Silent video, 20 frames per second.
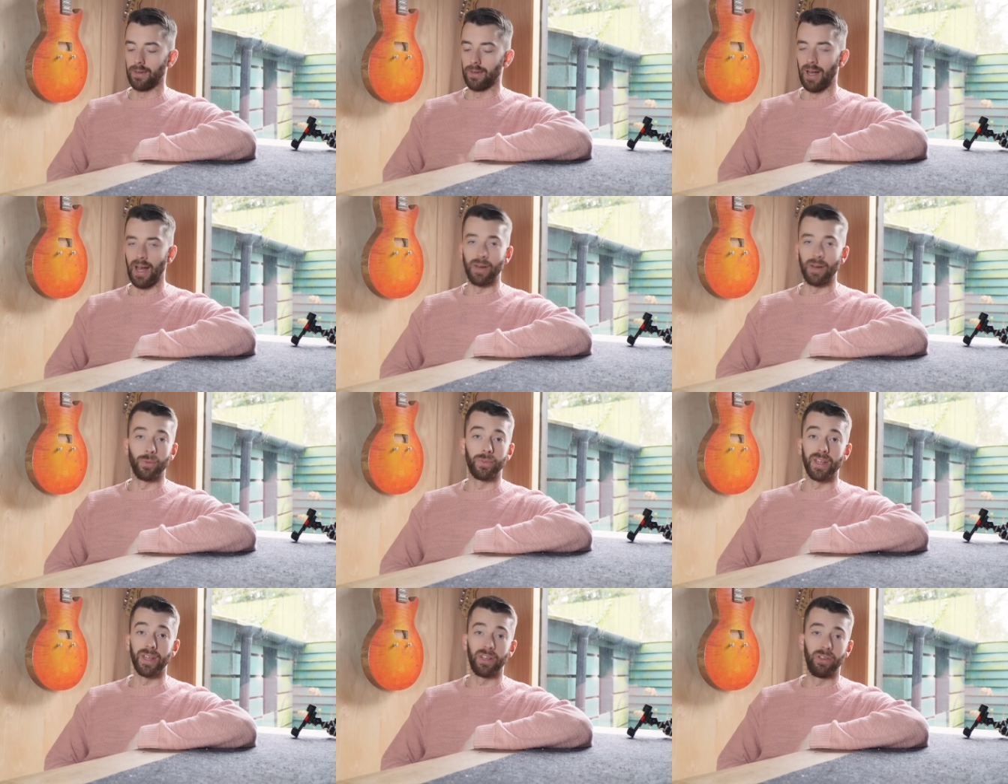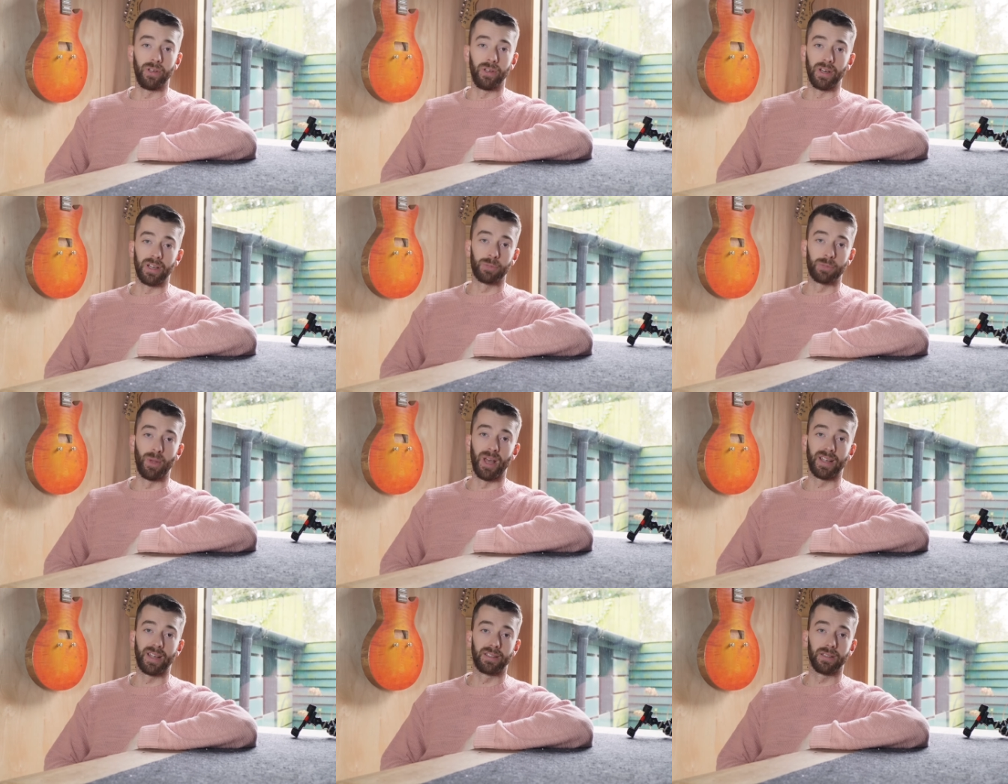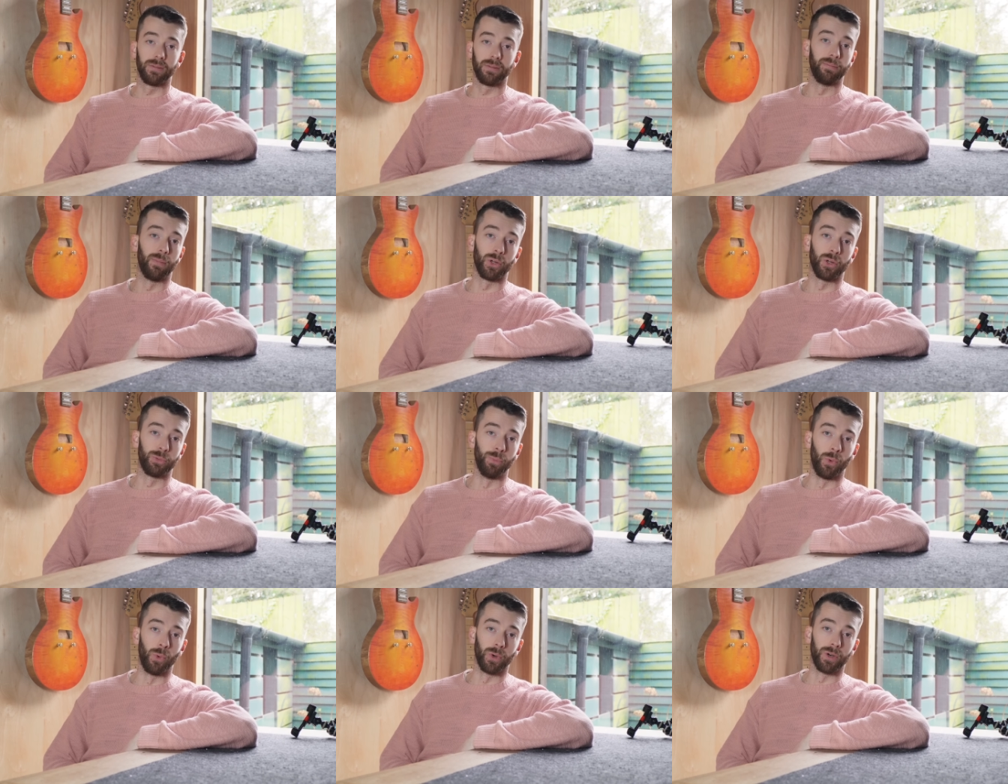I don't think you could expect
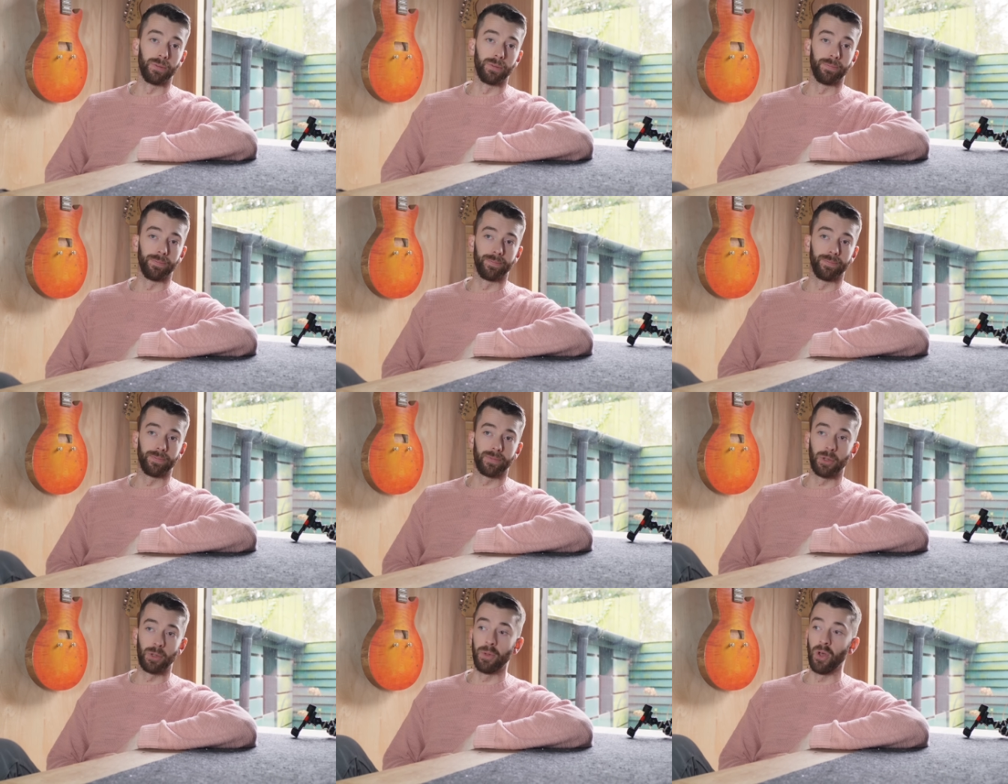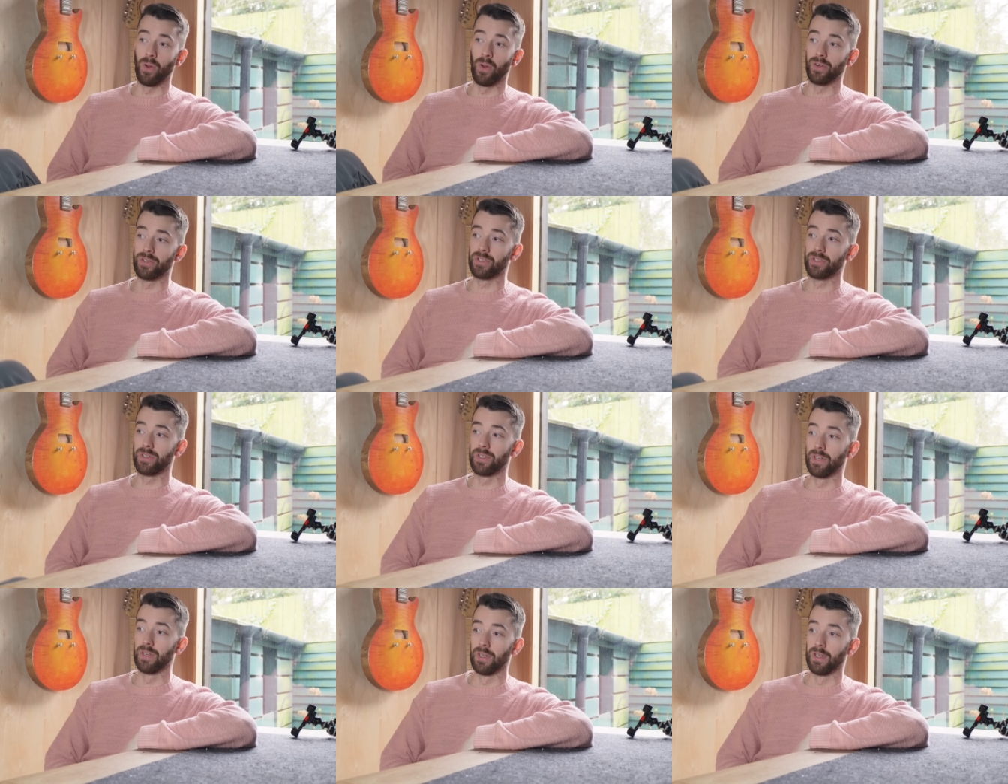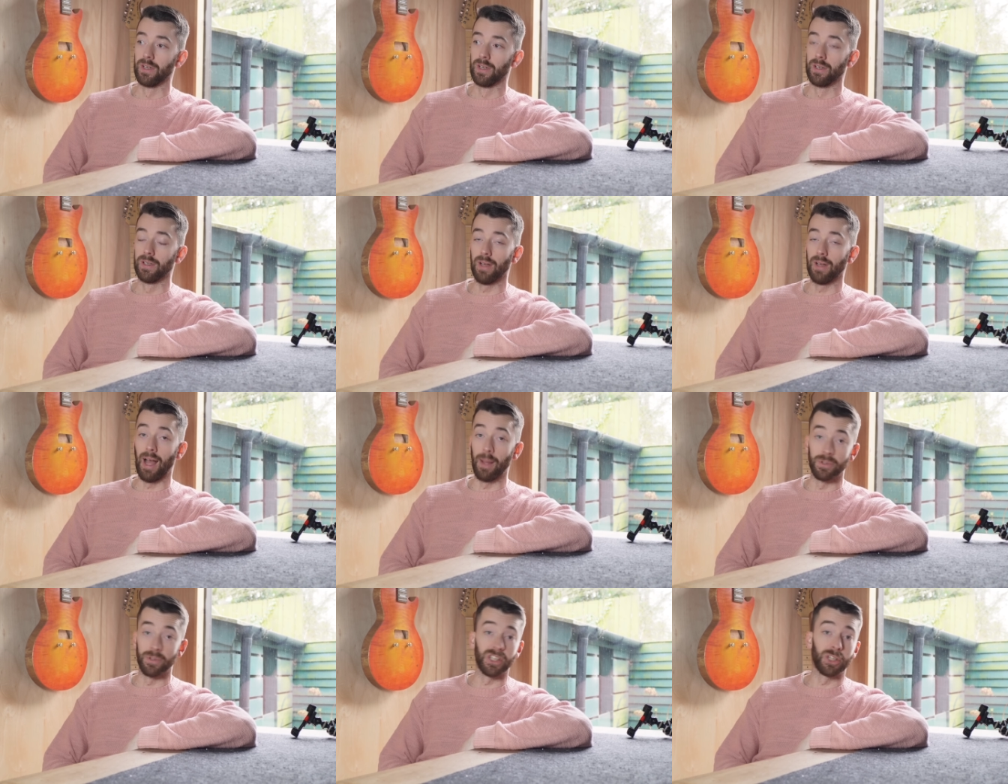much more. To be honest,
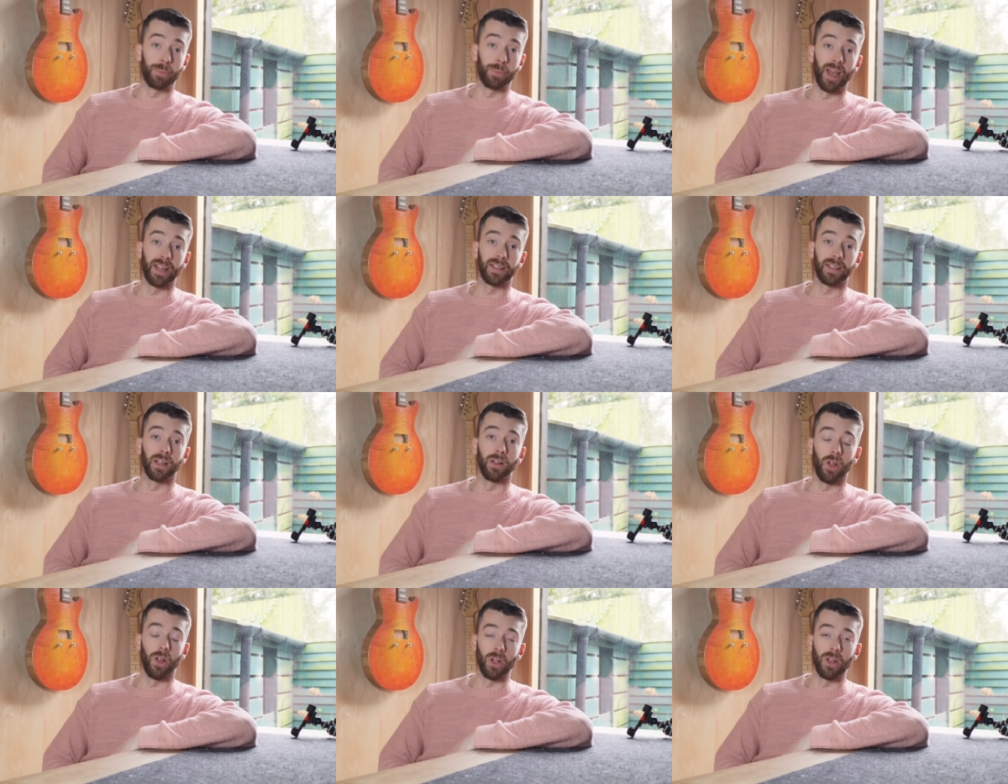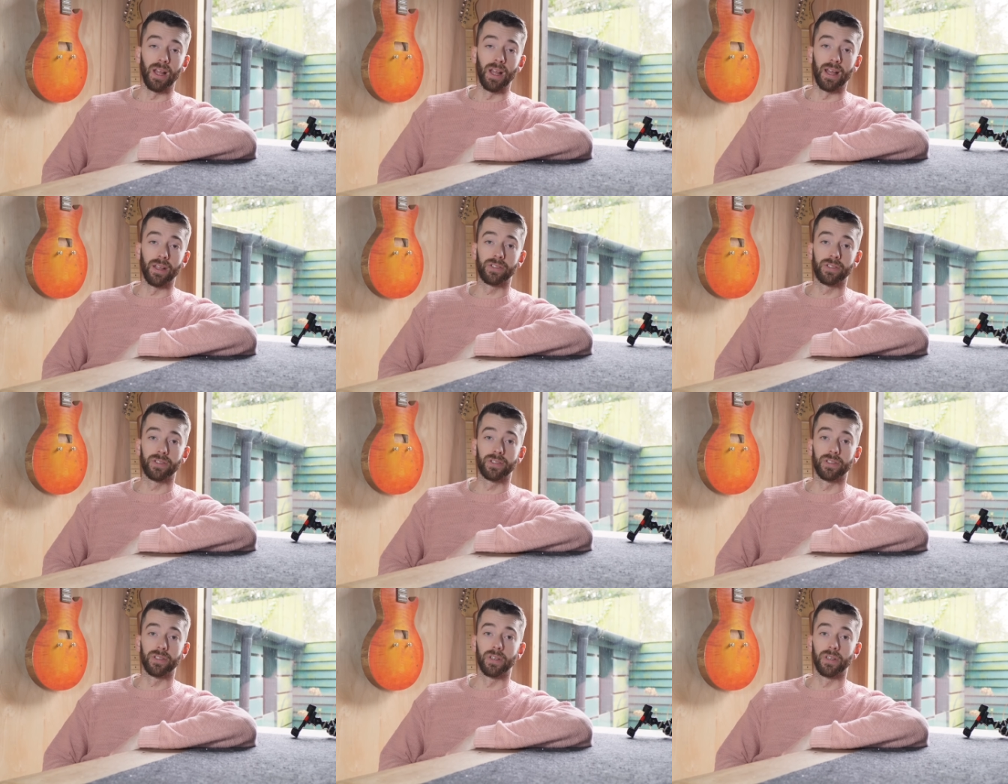I was expecting a lot less.